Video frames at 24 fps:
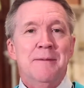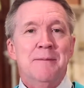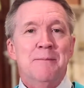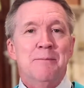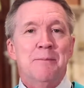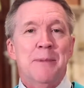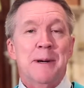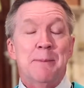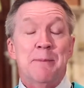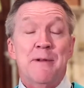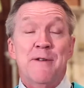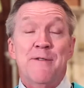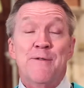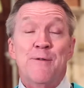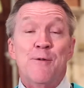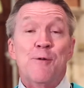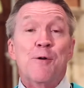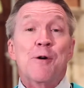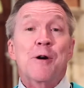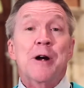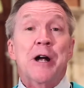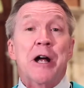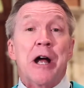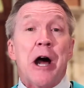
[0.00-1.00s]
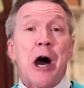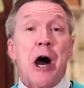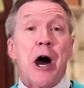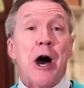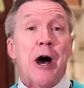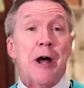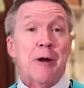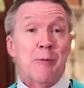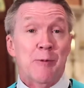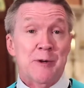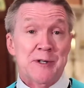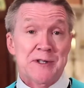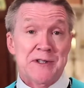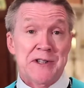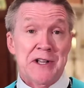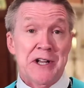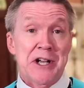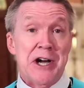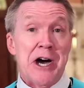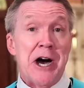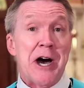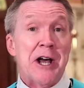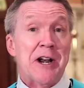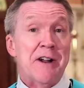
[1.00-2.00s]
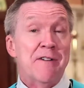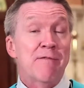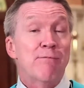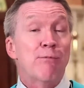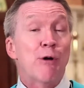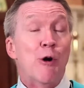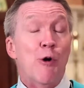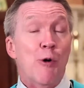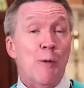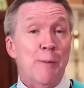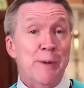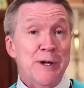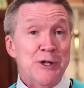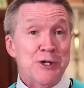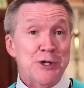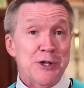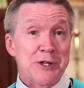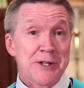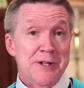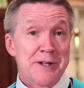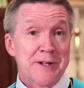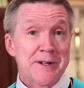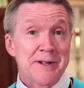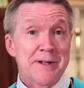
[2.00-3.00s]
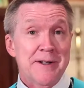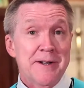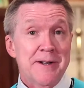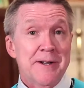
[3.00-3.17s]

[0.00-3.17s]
But before God was the God of prohibition,